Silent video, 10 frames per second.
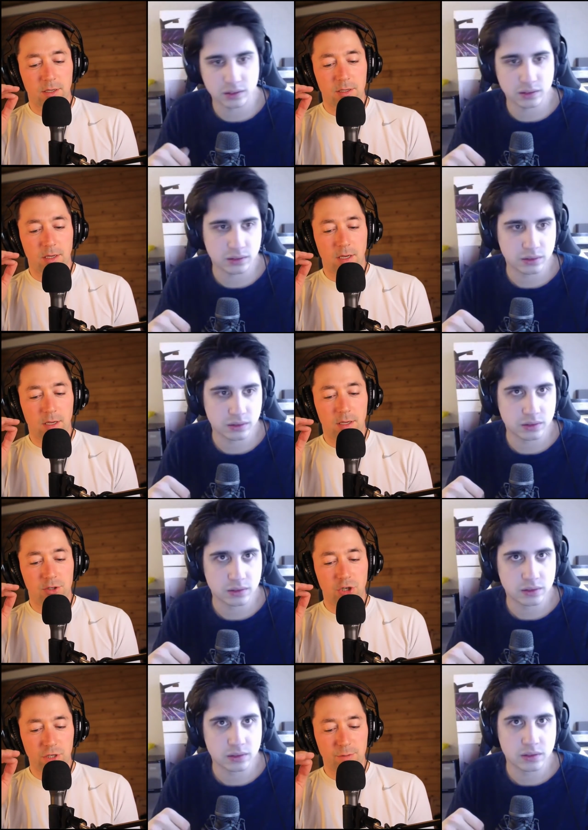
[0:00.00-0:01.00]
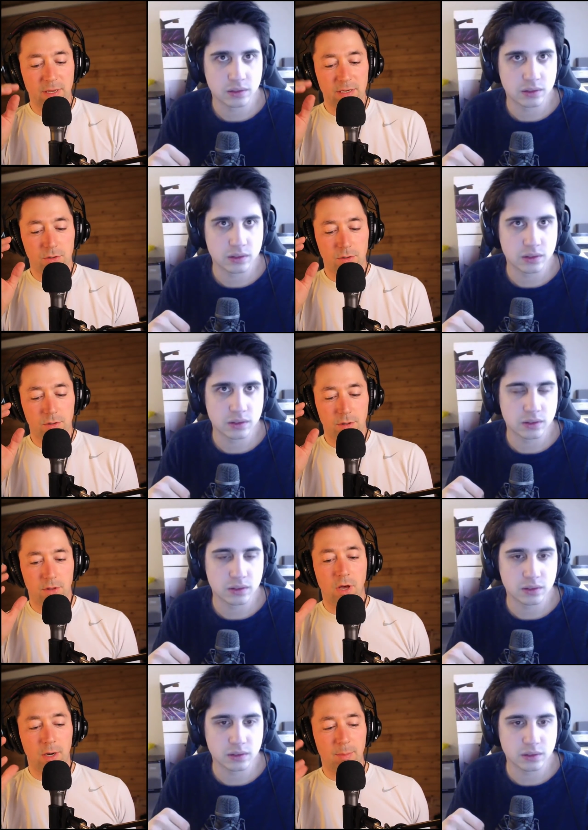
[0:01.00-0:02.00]
Speaker 1: uh, judgmental
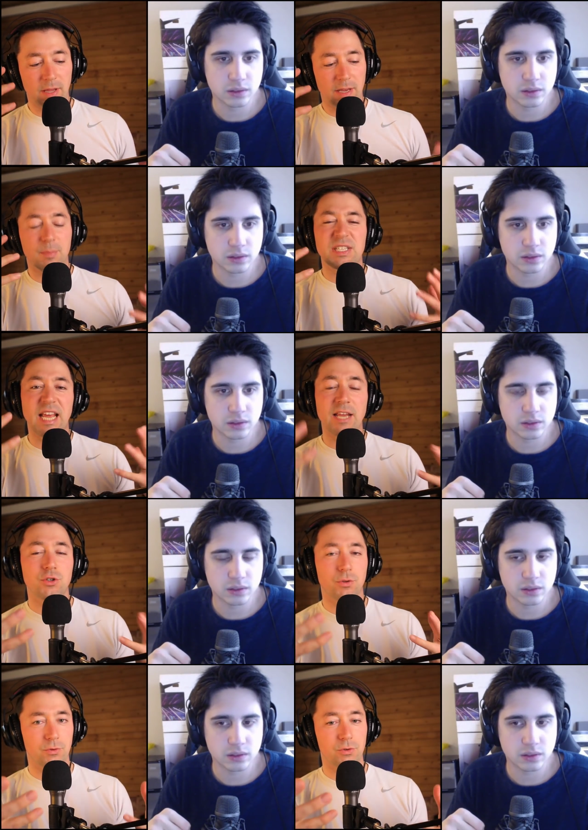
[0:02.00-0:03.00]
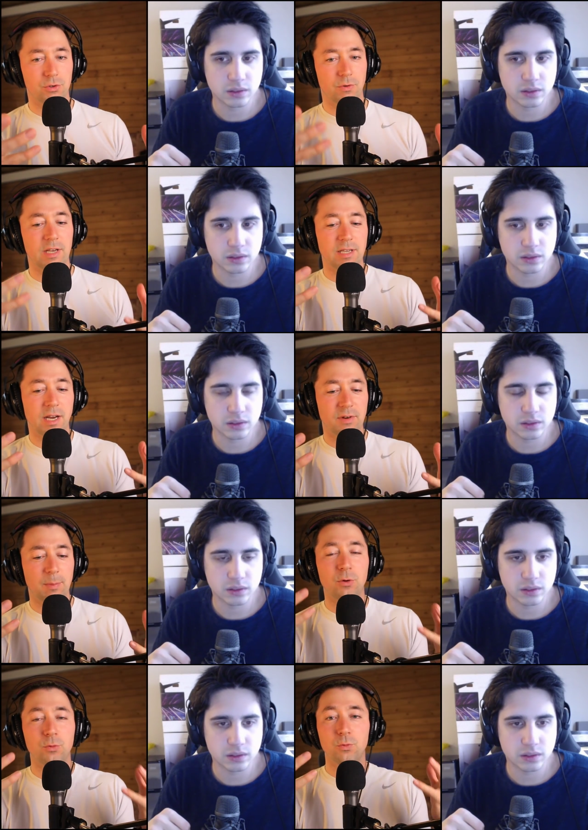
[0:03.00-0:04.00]
thought about like a potential future, right? It's not even
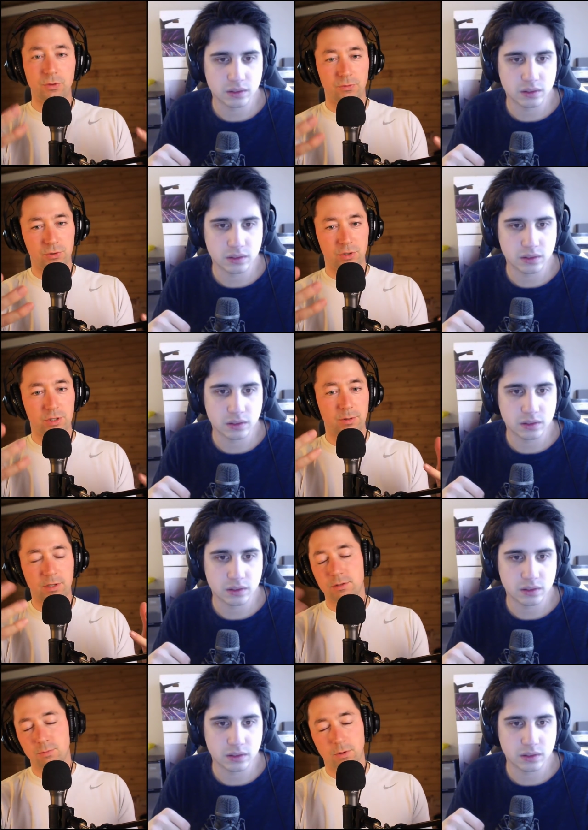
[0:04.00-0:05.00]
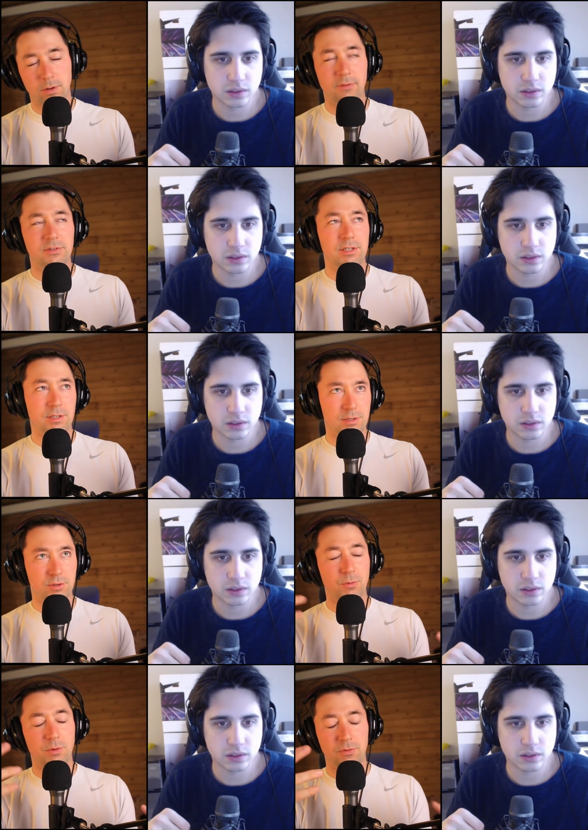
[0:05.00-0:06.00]
about a real future. So, because, well, obviously, because there's
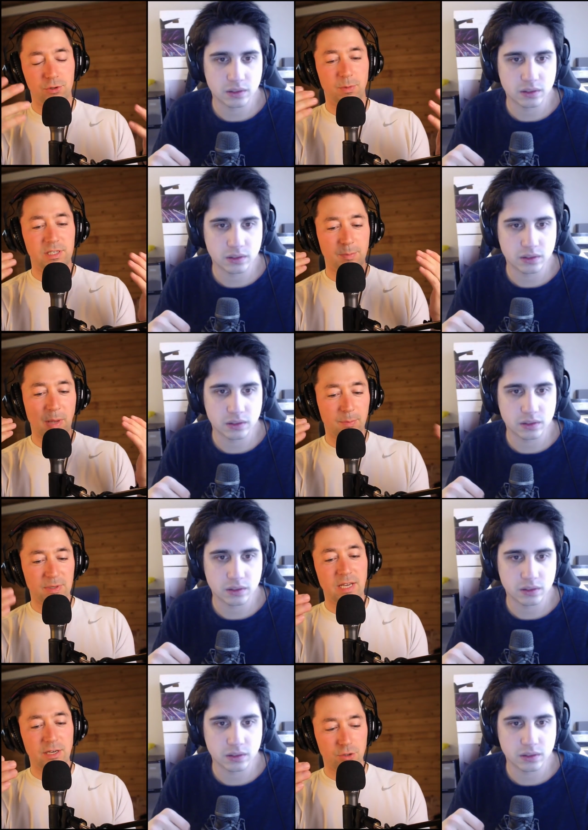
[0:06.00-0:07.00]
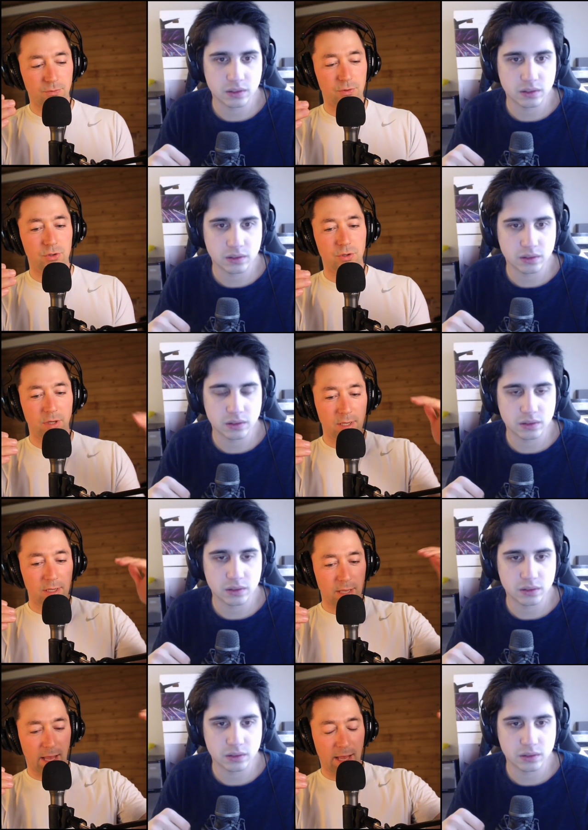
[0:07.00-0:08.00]
no real future, but it's about a potential future.
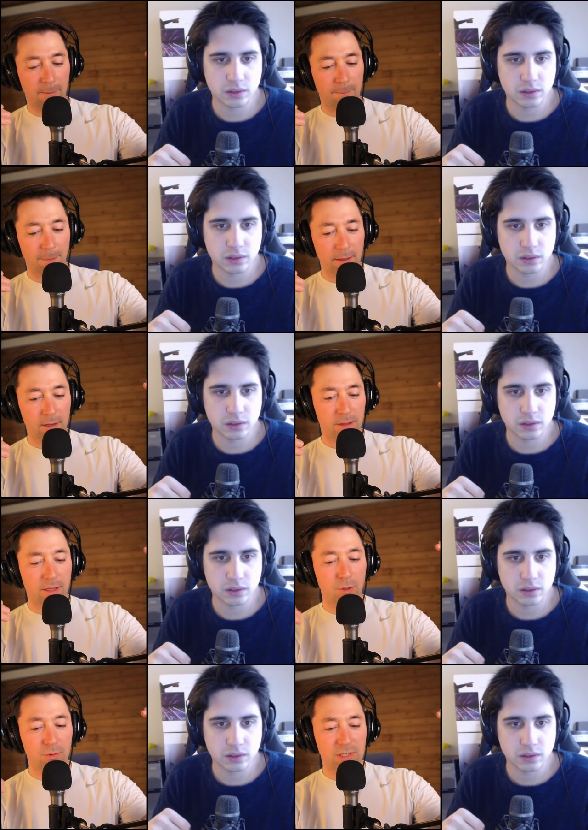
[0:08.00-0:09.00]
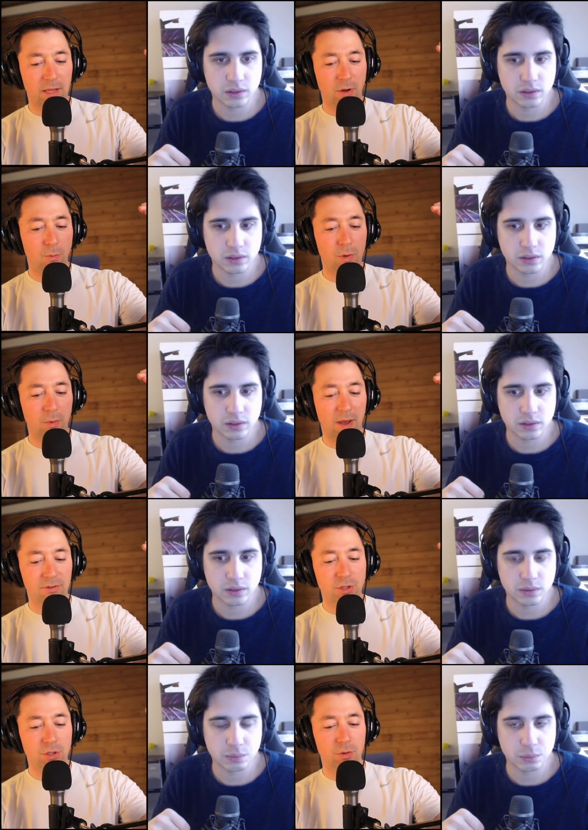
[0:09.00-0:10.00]
And then you would say, like, okay, what do I have to
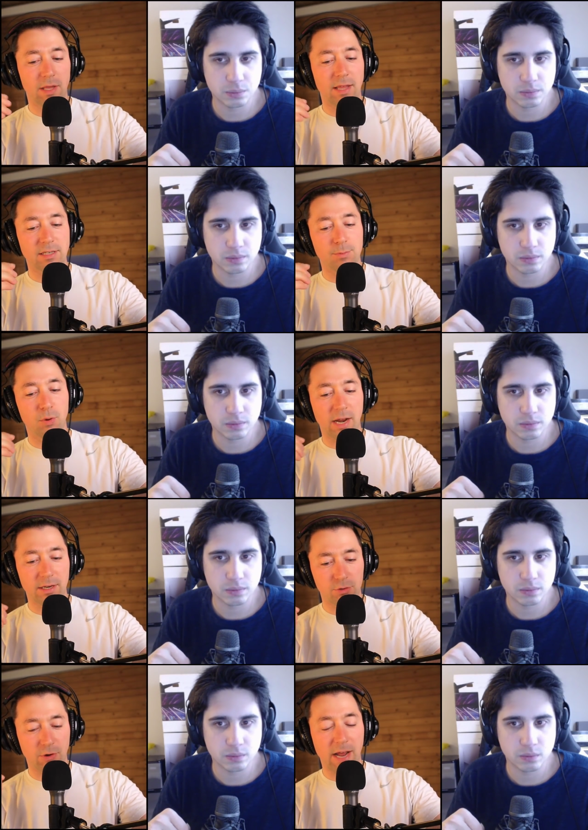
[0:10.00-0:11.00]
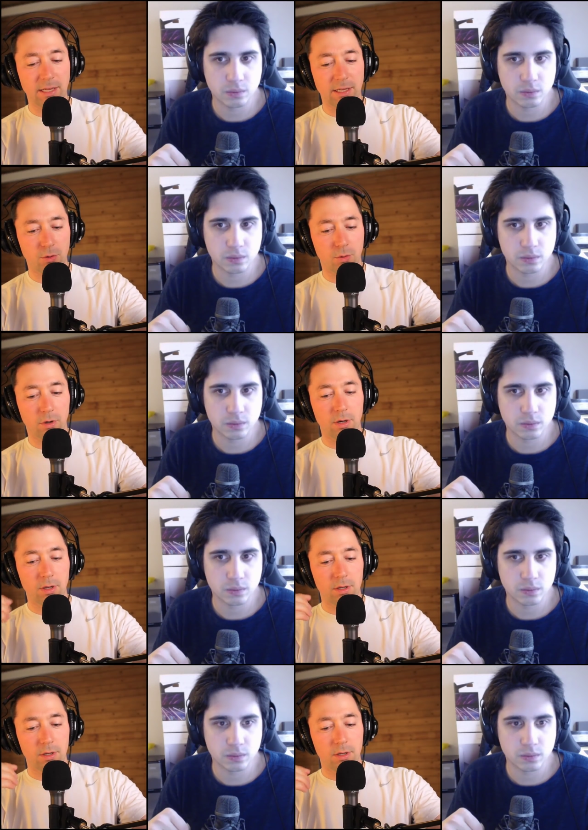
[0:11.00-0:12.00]
do? And that's bra- dragging your
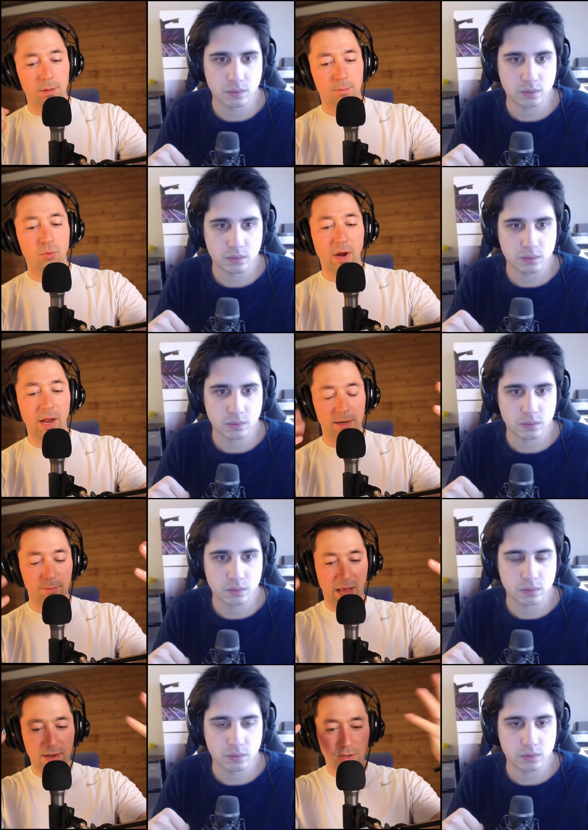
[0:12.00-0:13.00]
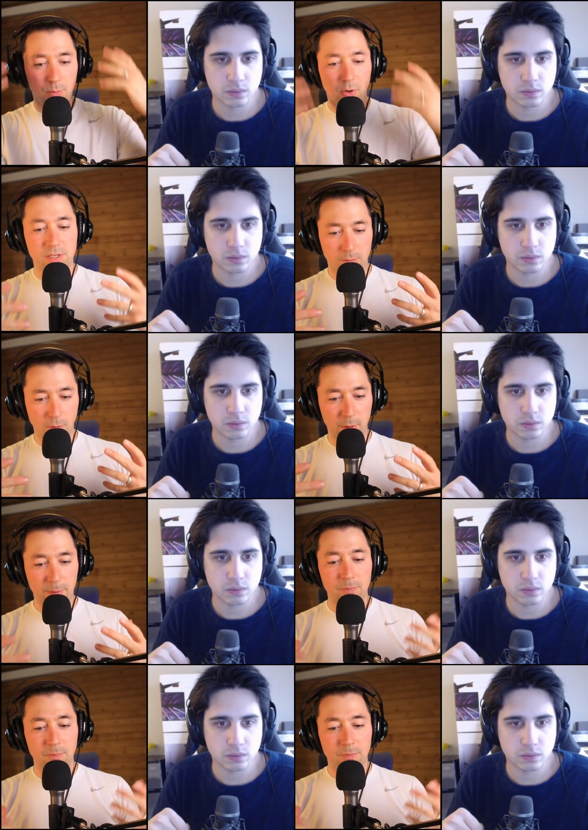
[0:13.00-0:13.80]
brain back to the present moment.